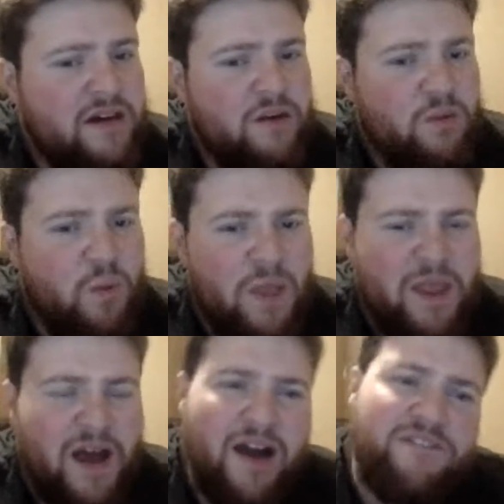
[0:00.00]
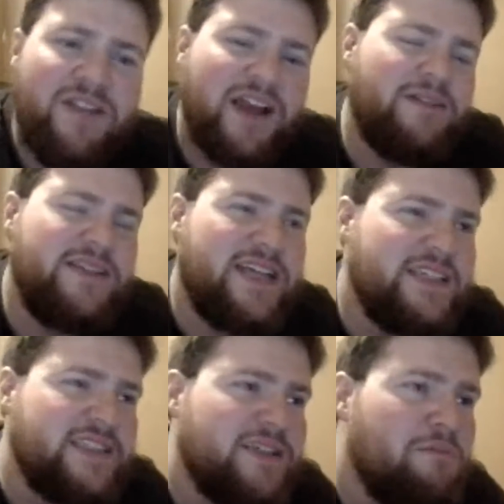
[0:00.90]
one I feel like I did
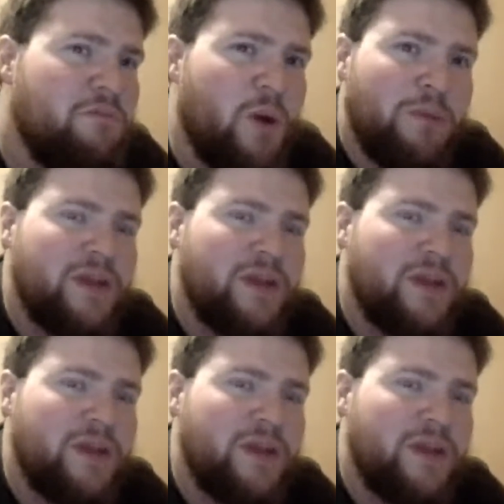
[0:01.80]
at some point,